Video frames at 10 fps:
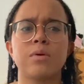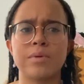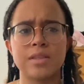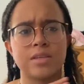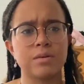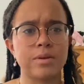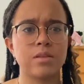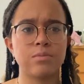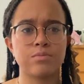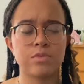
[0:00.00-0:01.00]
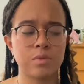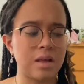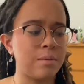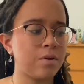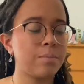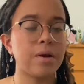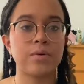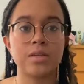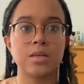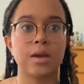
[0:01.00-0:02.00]
these, I read them from the library, but I
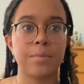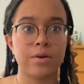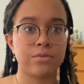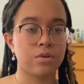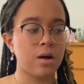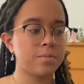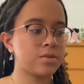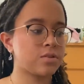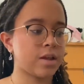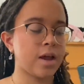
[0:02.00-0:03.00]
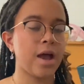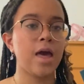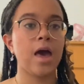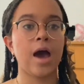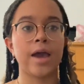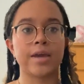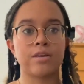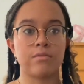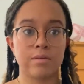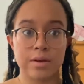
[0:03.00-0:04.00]
wanted to get my own copy so that I
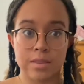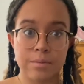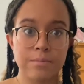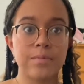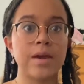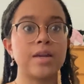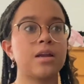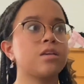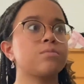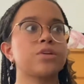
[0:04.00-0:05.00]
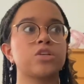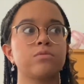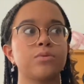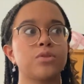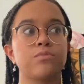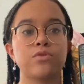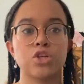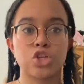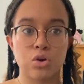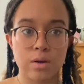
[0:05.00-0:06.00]
can reread them, and especially reread them before the
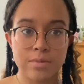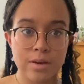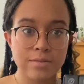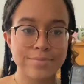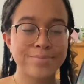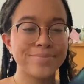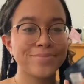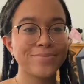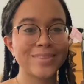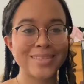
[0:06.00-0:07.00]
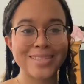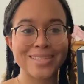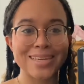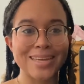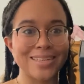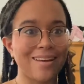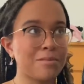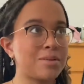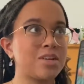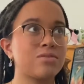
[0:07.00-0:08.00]
show comes out, and just have
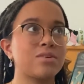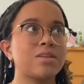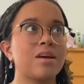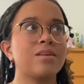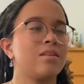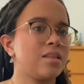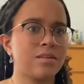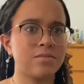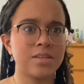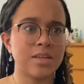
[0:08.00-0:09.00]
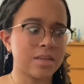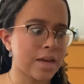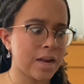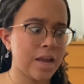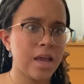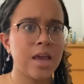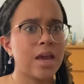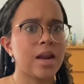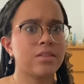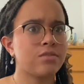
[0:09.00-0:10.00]
them in general, because I loved these as a kid,
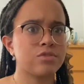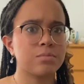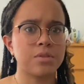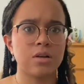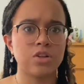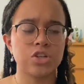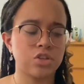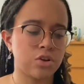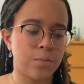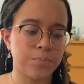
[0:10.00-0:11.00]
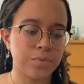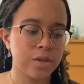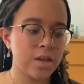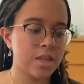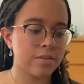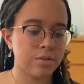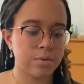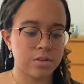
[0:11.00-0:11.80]
and I love Greek mythology, so definitely want